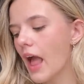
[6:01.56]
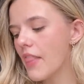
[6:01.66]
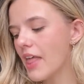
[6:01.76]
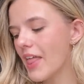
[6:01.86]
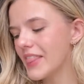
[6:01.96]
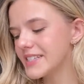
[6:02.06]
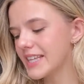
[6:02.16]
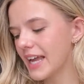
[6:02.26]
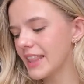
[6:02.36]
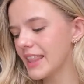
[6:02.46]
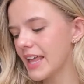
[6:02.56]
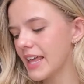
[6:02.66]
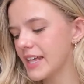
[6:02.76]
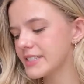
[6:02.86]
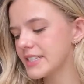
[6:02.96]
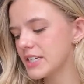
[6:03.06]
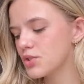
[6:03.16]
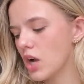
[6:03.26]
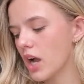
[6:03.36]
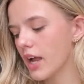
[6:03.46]
And then the second thing is the
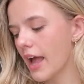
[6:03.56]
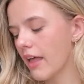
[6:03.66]
Drunk